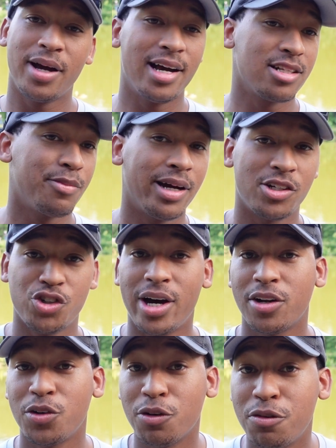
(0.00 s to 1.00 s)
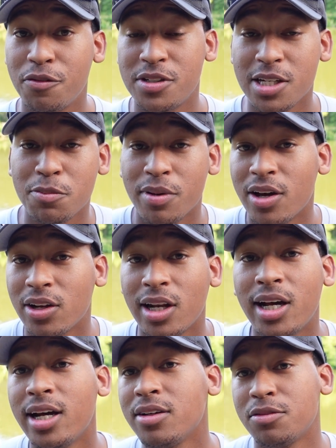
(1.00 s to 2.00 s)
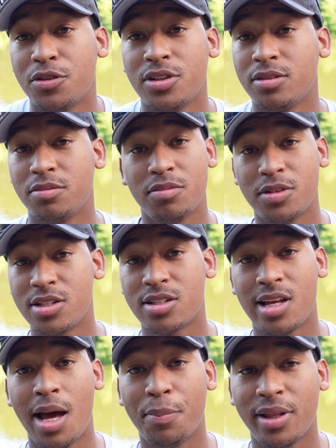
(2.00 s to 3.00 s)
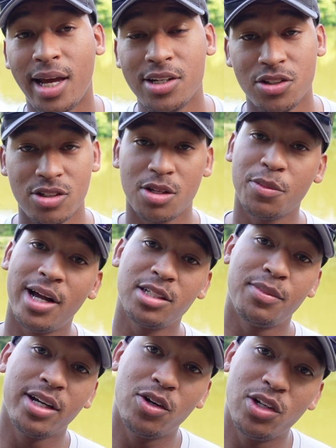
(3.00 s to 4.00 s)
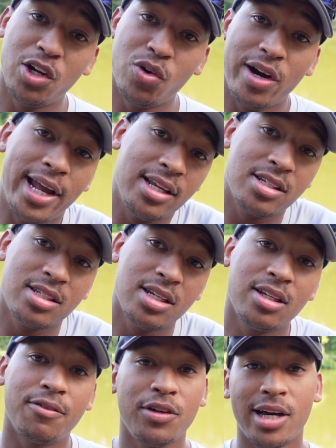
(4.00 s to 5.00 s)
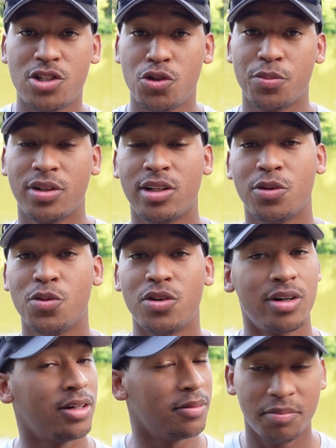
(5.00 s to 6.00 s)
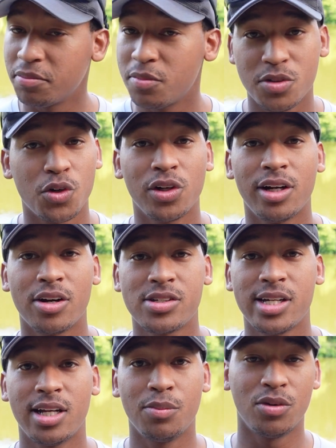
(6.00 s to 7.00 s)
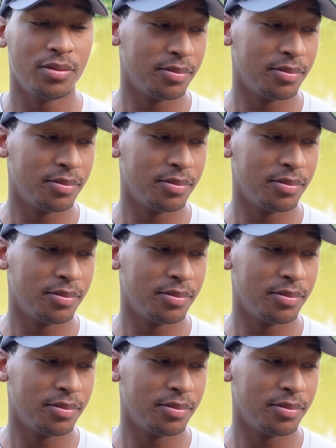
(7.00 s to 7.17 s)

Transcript: guys might try to do a 15-pound line for this application. Some guys might go lower, 8 and 10. If you got super clear water, totally understandable.